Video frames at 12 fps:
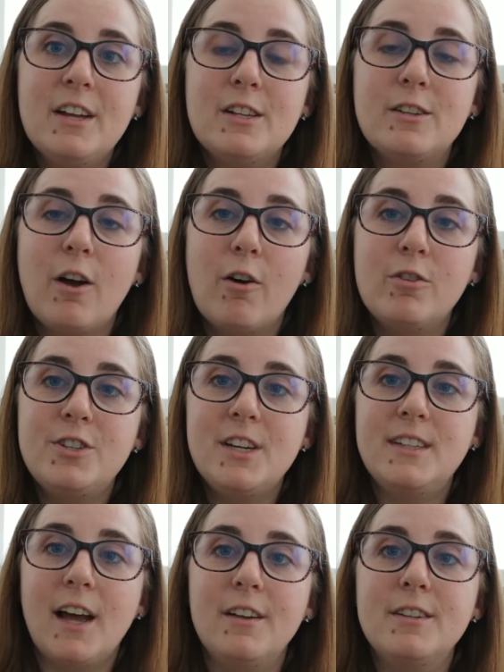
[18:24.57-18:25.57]
So
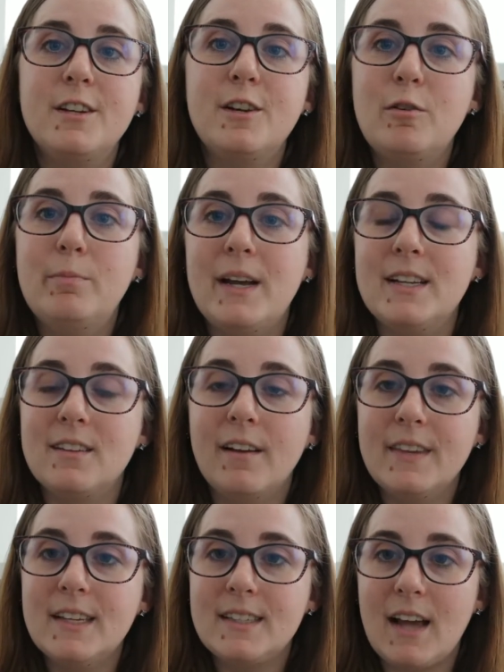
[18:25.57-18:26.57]
she tells you based
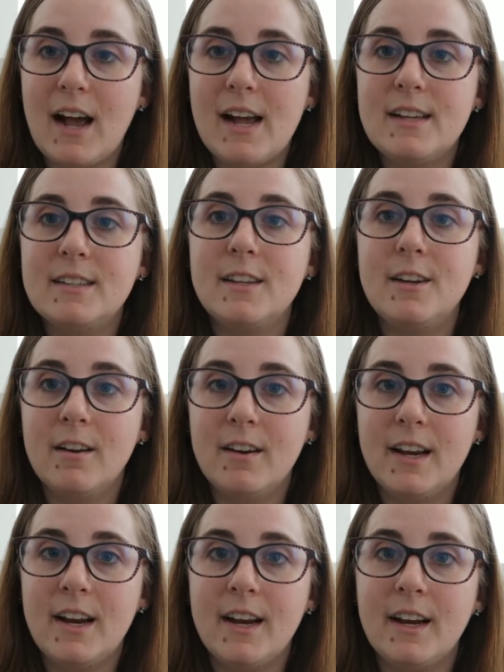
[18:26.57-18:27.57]
on the size that you're
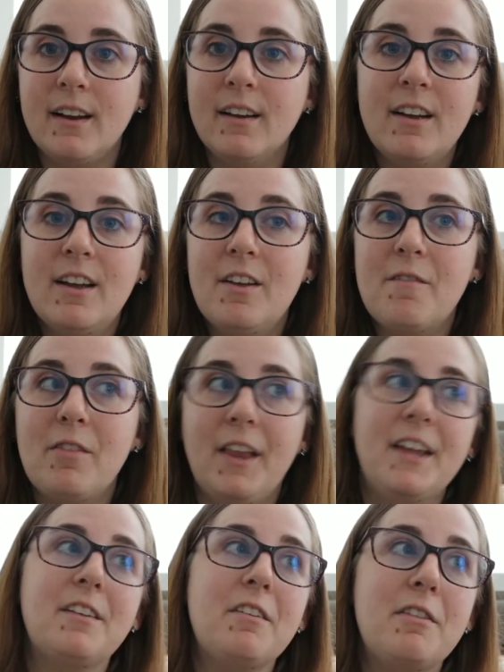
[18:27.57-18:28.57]
knitting,
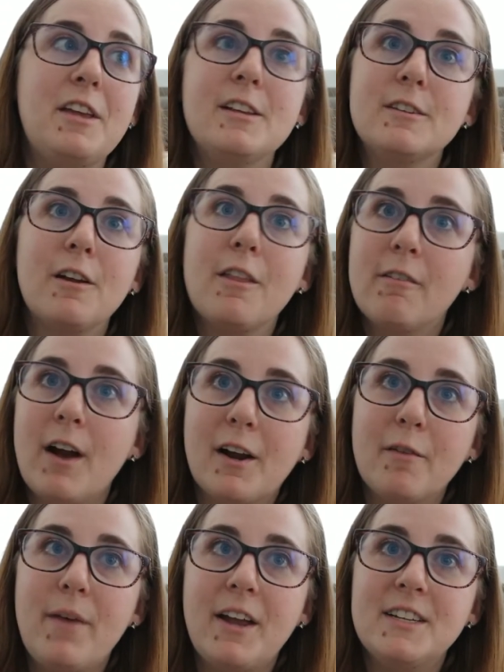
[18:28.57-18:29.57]
like these are the
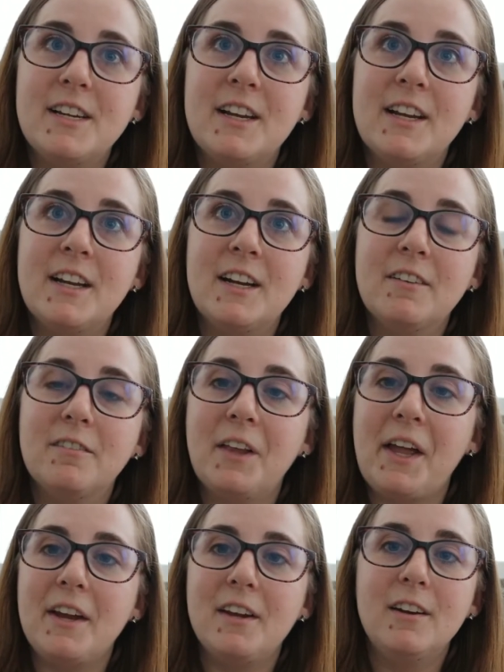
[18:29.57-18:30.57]
recommended
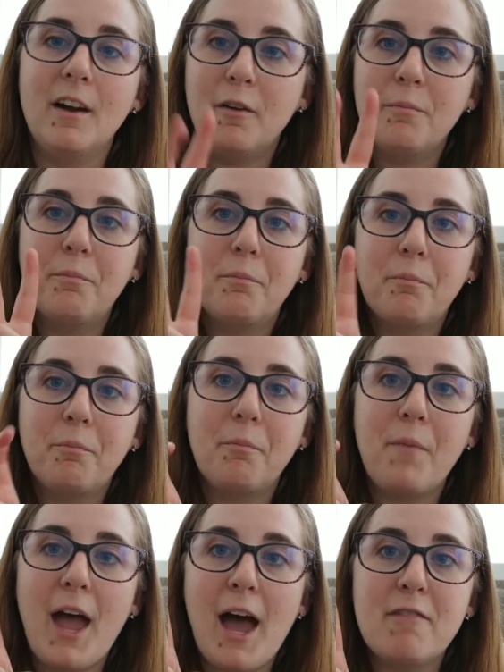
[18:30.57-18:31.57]
like, you know,
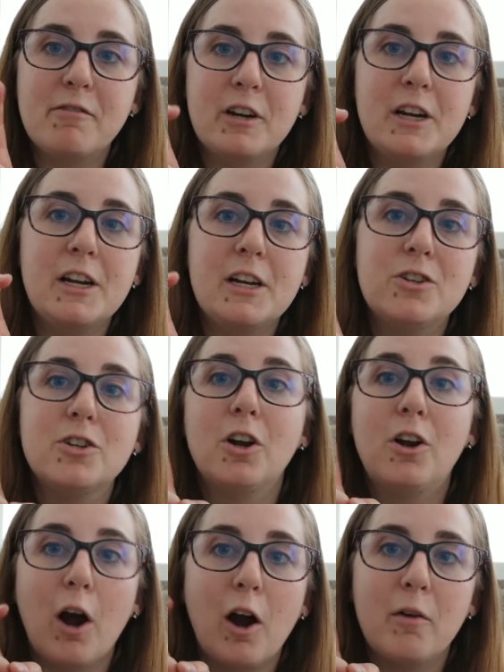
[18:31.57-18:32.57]
average
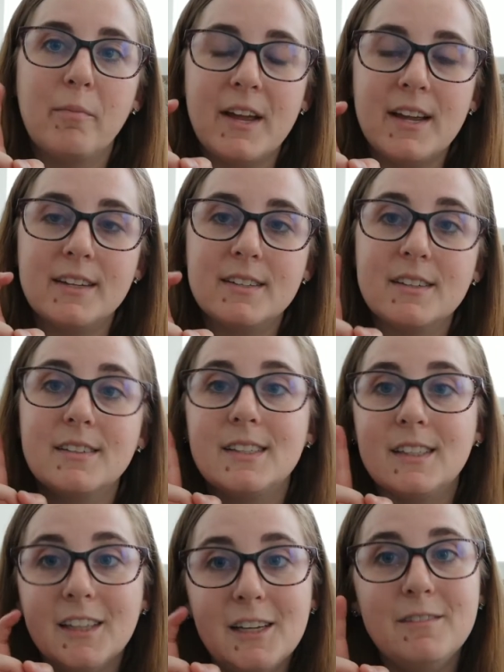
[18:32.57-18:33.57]
garment
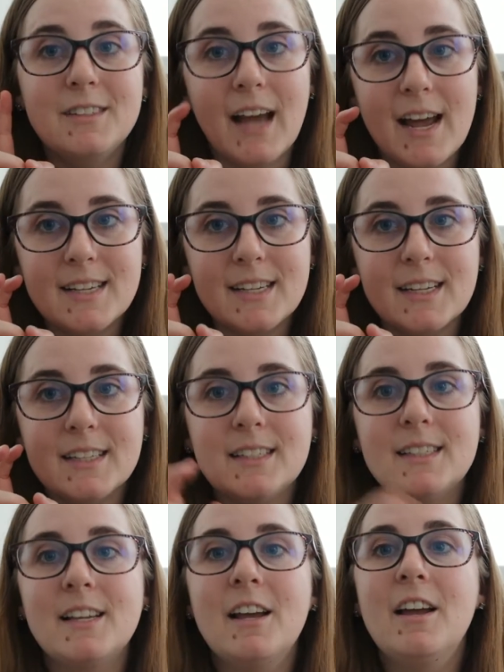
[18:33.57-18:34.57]
sleeve
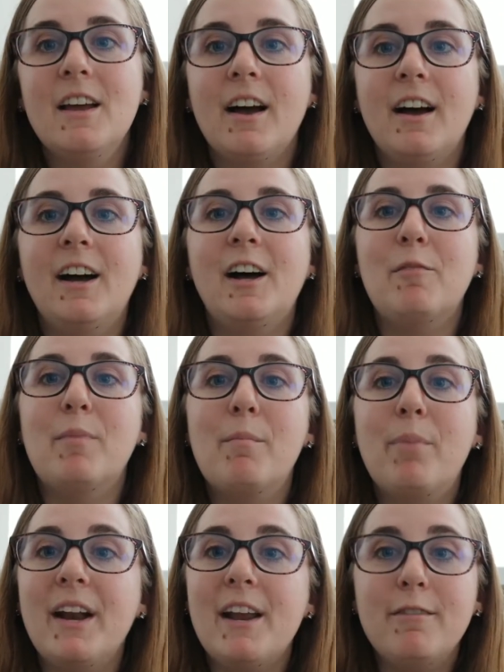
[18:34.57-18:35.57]
sizes. Um,
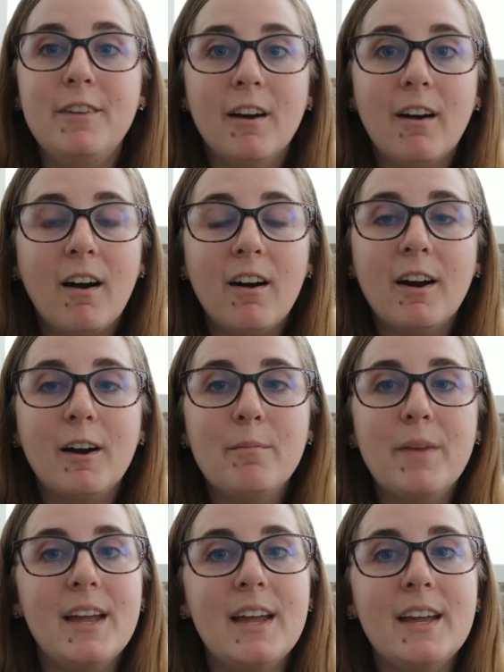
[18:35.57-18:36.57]
but if your
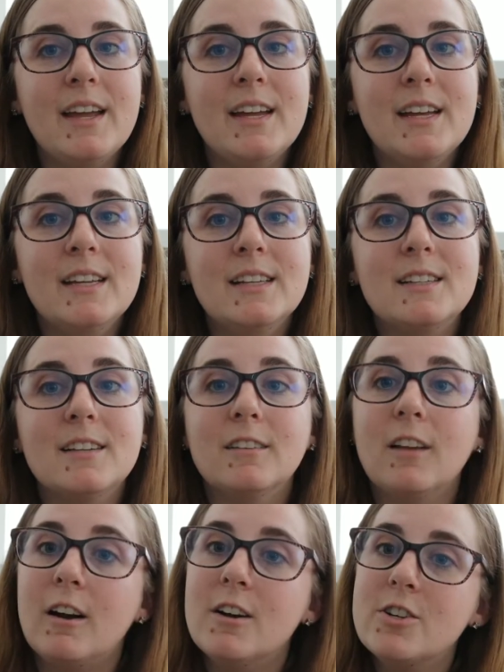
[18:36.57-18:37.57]
arm is
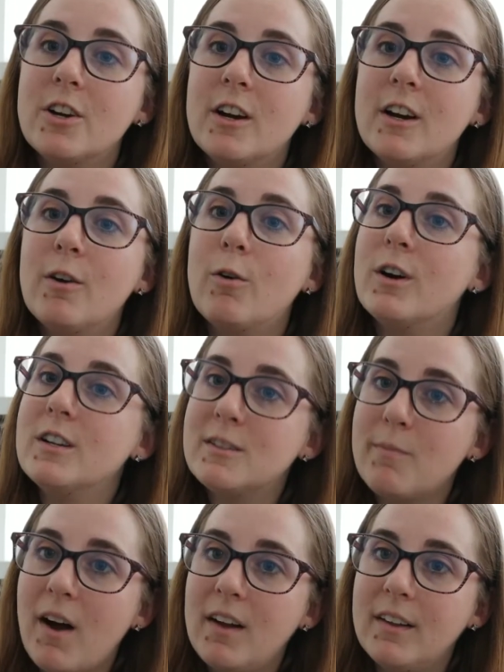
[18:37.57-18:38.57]
larger or
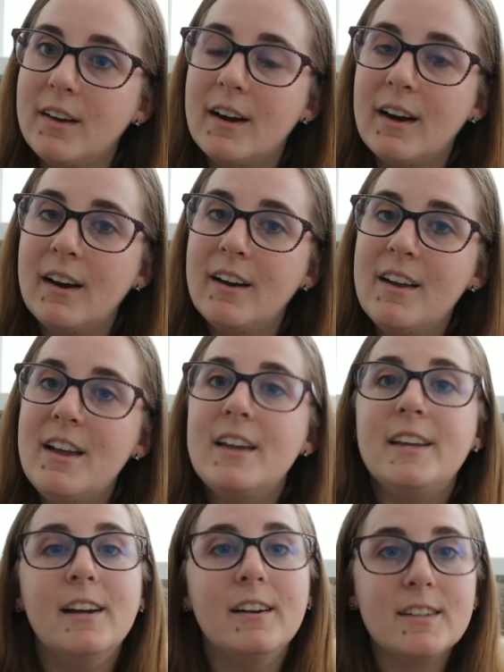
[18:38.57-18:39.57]
smaller,
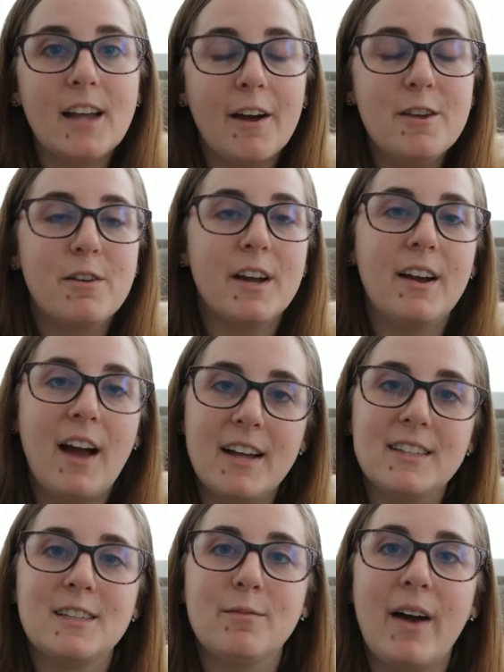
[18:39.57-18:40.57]
here's how you can
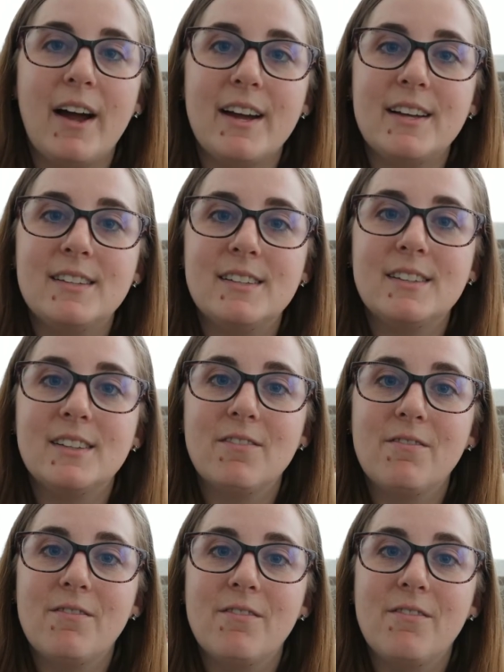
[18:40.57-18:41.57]
customize
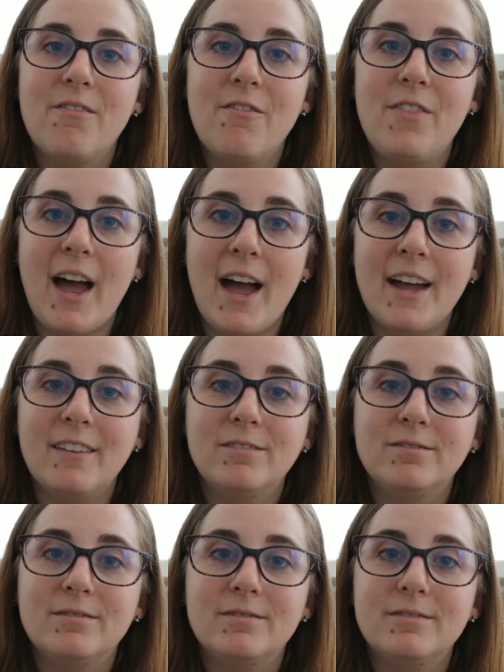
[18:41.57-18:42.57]
that
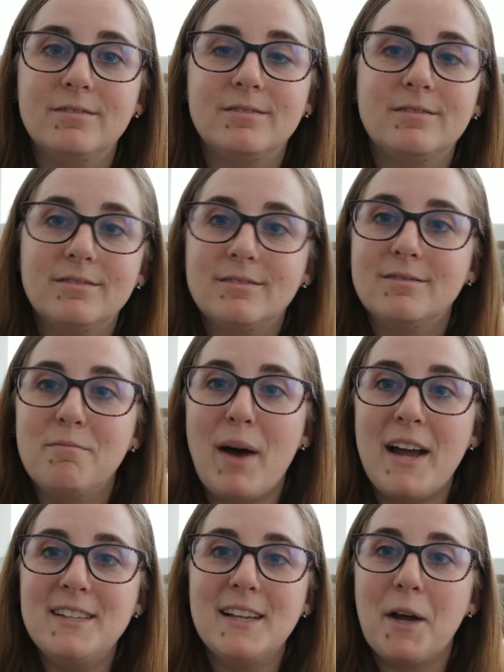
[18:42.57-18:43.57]

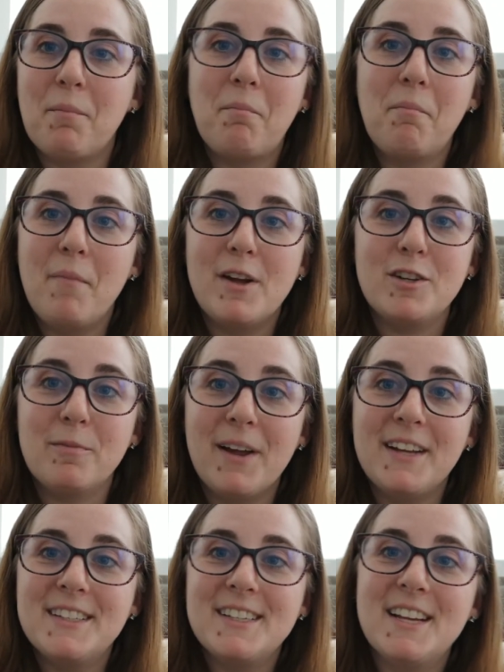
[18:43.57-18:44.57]
bicep
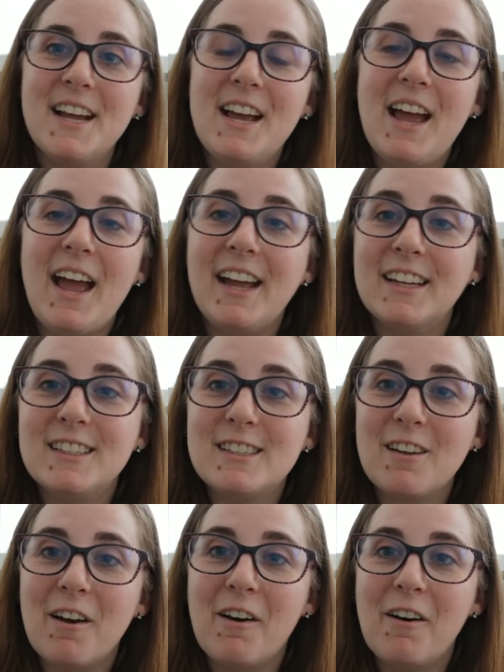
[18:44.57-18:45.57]
measurement. And
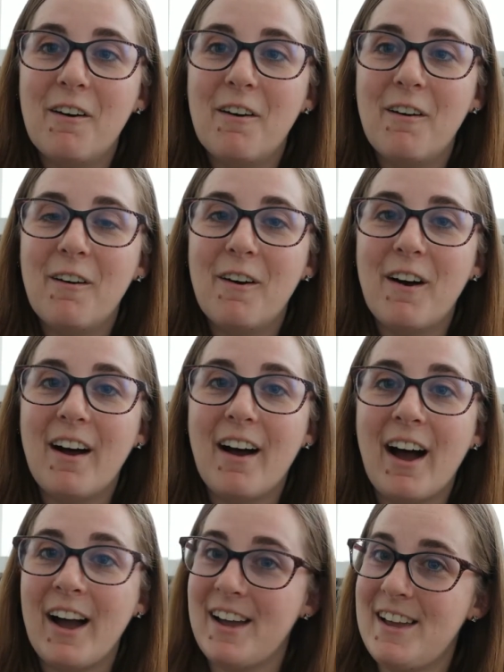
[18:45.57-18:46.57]
so
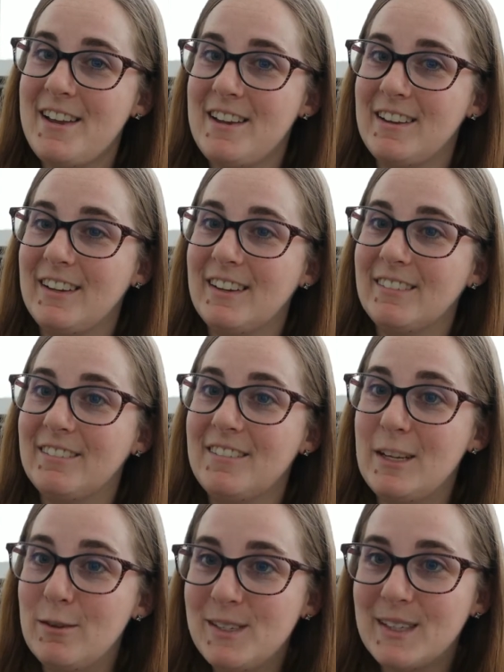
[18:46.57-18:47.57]
I
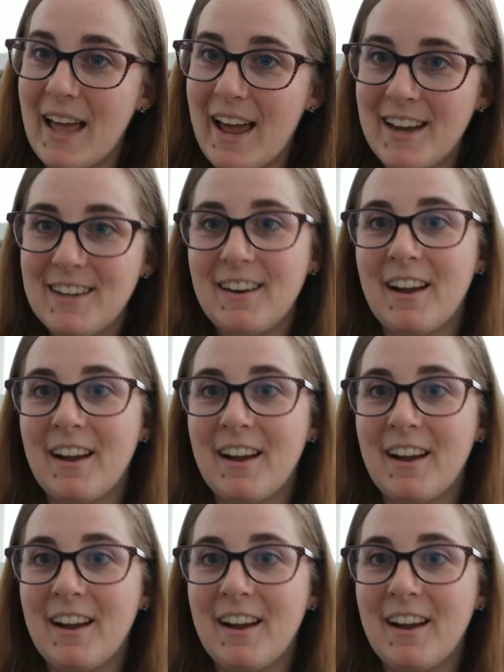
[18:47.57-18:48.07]
use that.